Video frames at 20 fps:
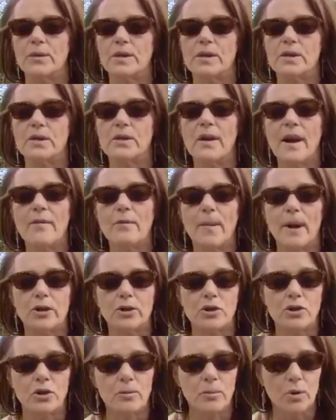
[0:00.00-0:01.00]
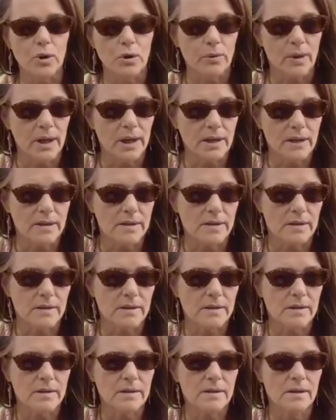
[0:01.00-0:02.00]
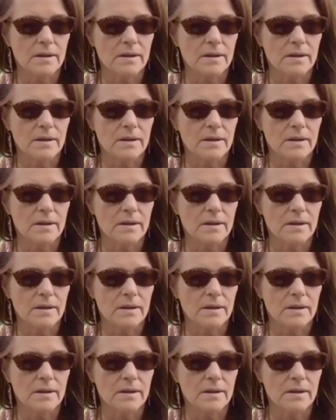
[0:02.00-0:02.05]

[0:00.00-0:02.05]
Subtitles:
We still have about 2 more weeks